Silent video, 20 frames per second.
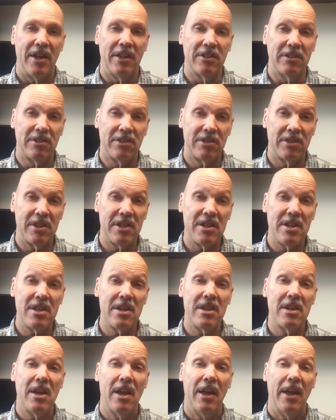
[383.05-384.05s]
and
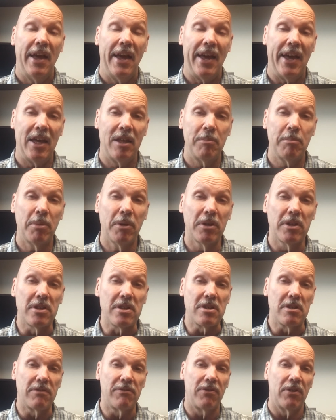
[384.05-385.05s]
see and
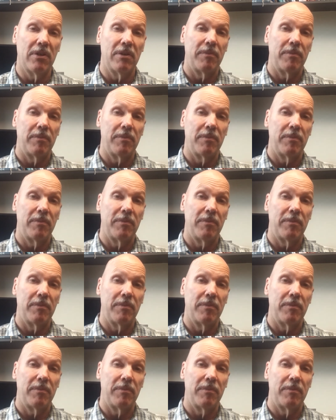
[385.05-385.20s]
believe.